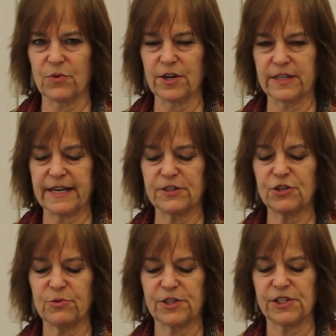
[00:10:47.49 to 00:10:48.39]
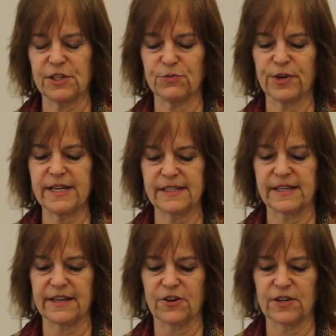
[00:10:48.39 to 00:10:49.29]
where intuition and
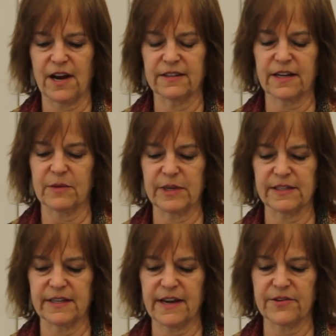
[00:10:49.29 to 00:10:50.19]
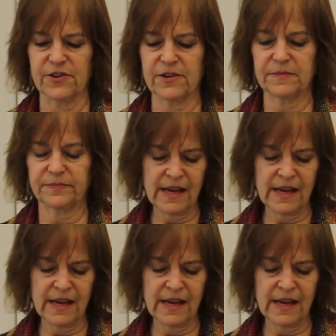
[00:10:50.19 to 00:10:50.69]
reasoning are not coming together.